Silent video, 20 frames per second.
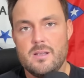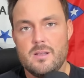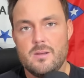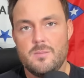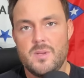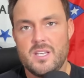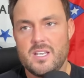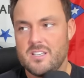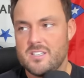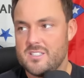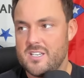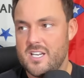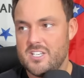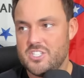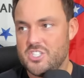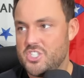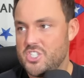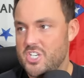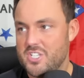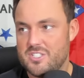because
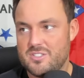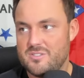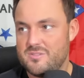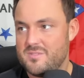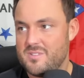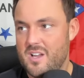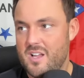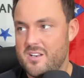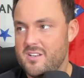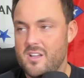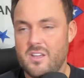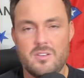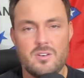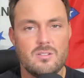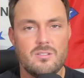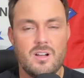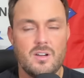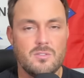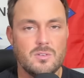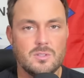it's just another
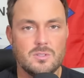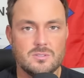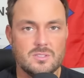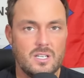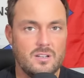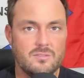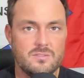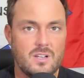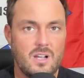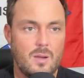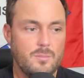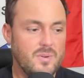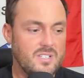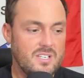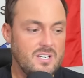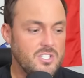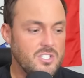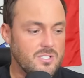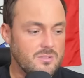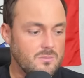level of
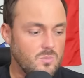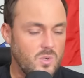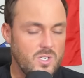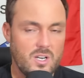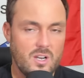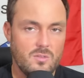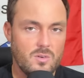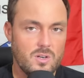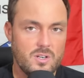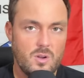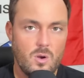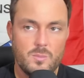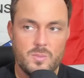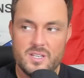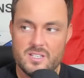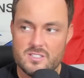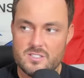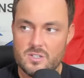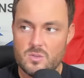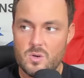competition whenever you go up
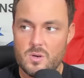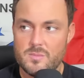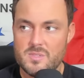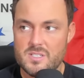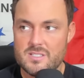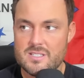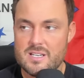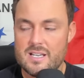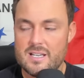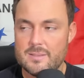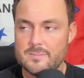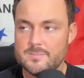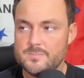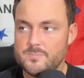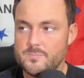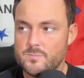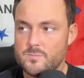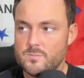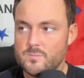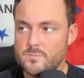against the Crimson Tide.
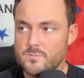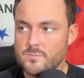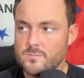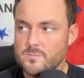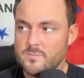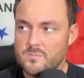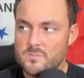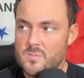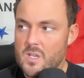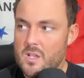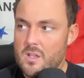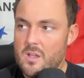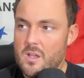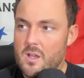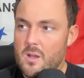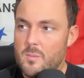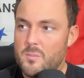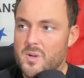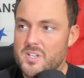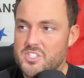
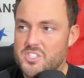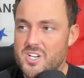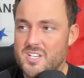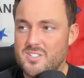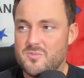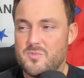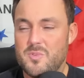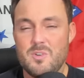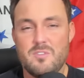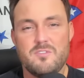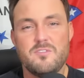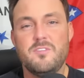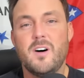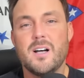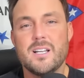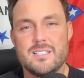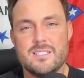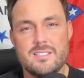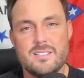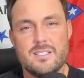But just for
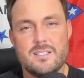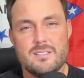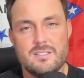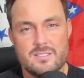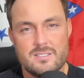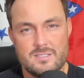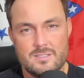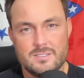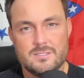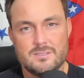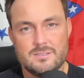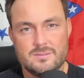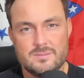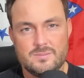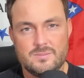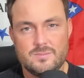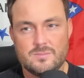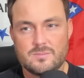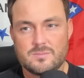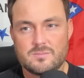funsies,
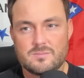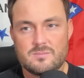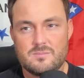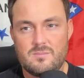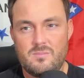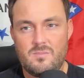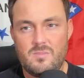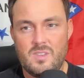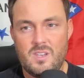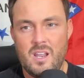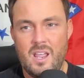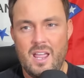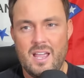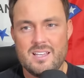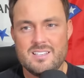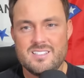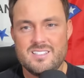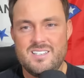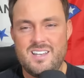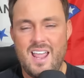
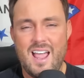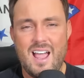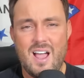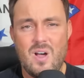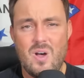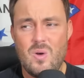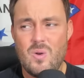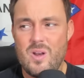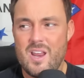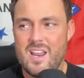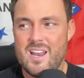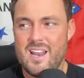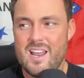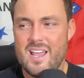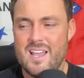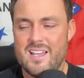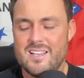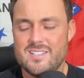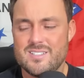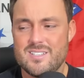as down and
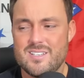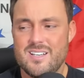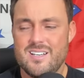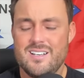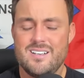as